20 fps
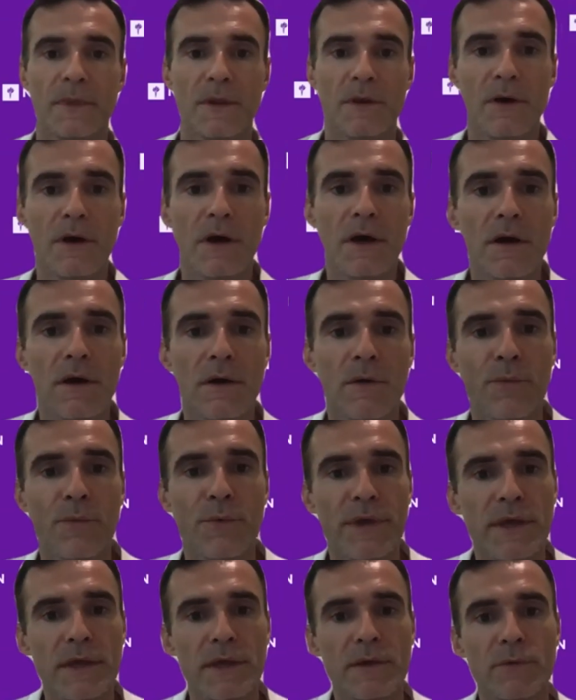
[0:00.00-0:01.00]
uh,
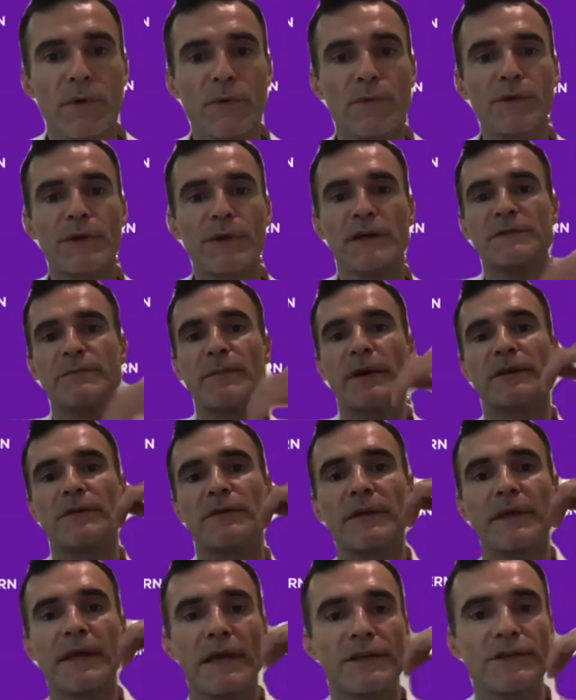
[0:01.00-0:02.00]
we, we would expect
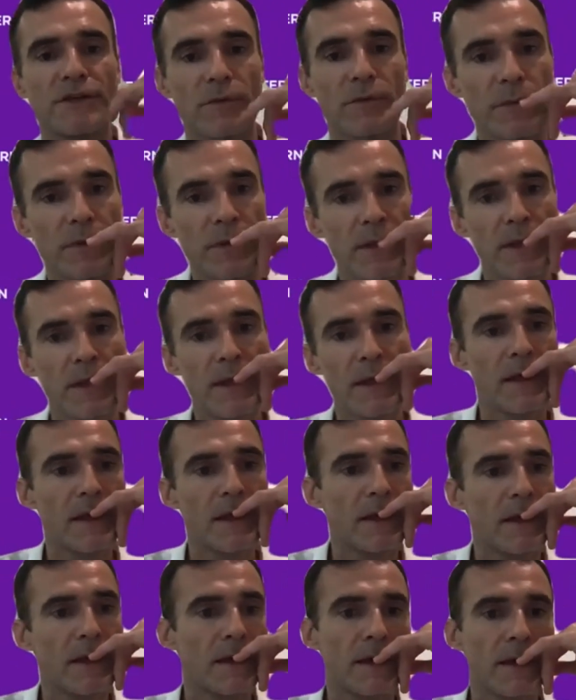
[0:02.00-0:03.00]
a catch up.
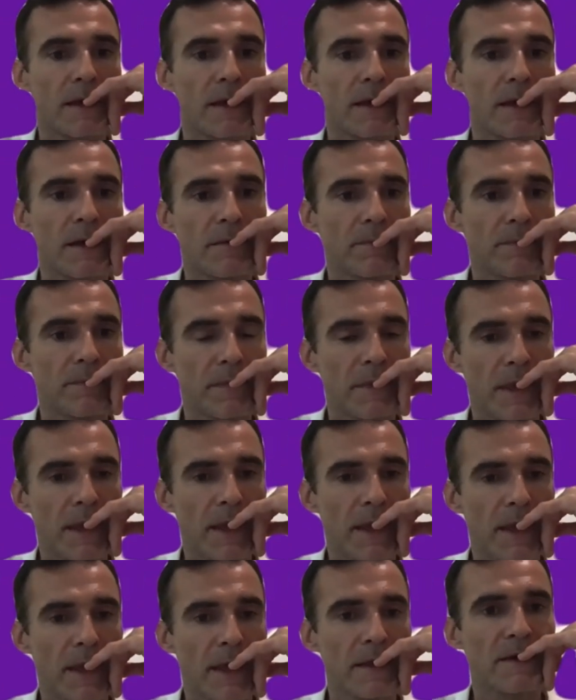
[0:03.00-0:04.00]
Um,
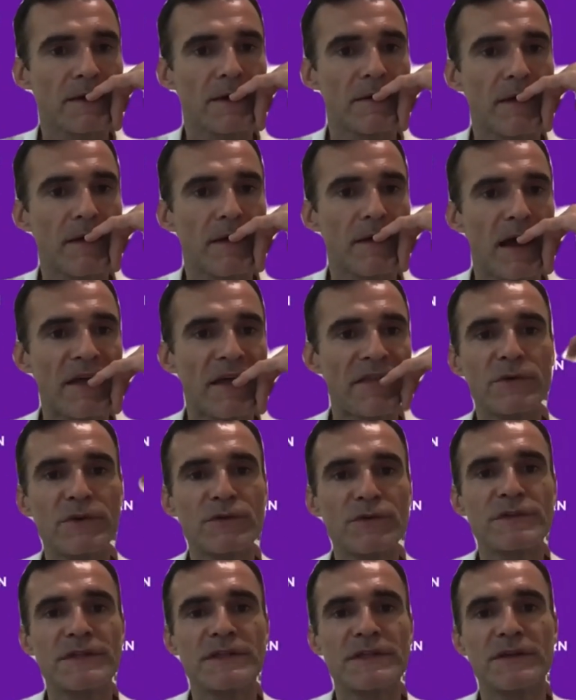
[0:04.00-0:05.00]
and uh, I think we
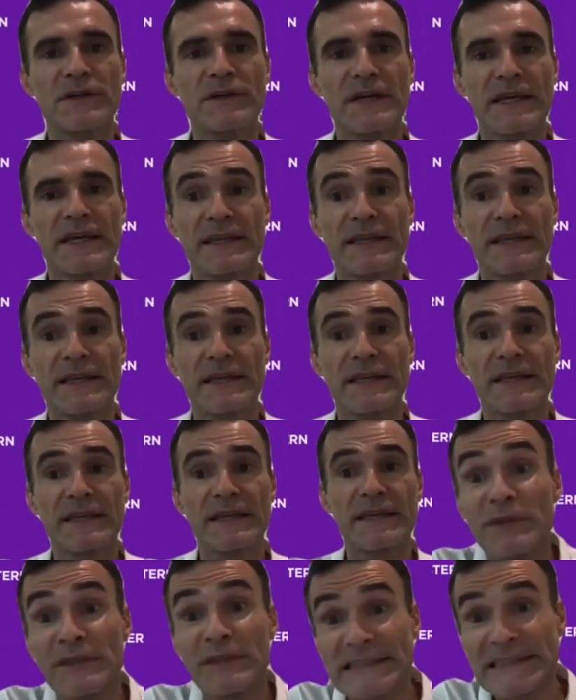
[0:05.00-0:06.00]
do see a catch
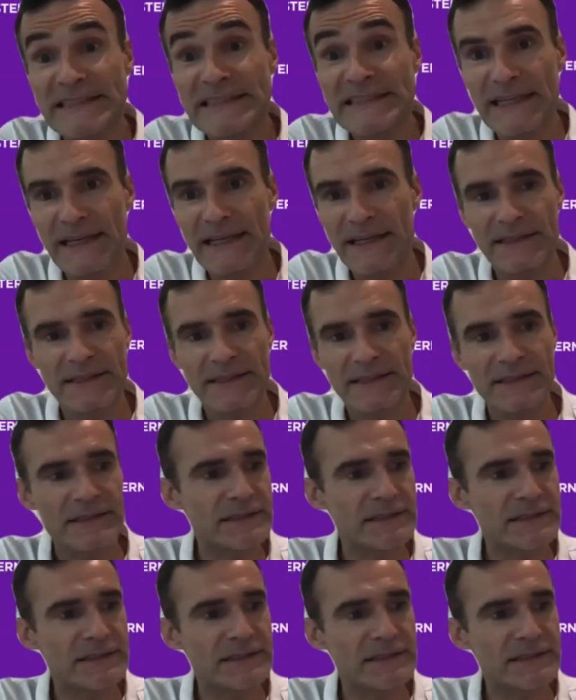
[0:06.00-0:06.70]
up in a sense